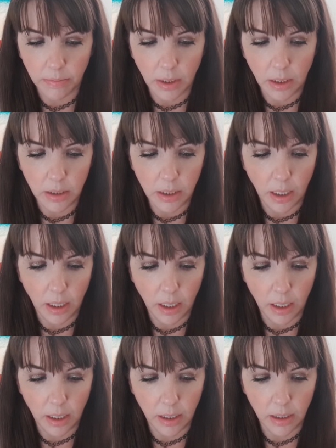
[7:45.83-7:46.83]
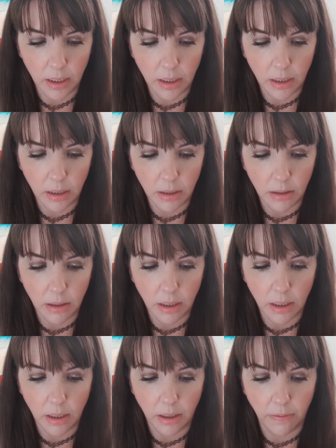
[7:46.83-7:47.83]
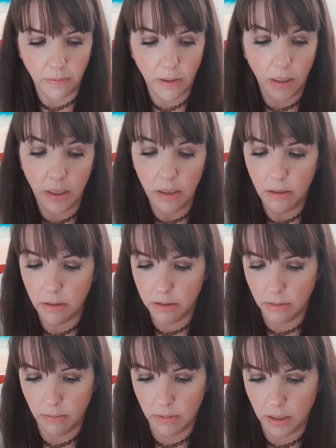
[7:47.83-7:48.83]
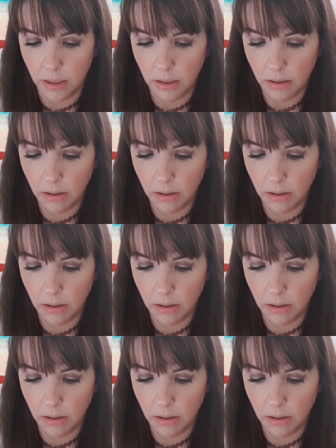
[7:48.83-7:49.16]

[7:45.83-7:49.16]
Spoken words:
It's a high filler something.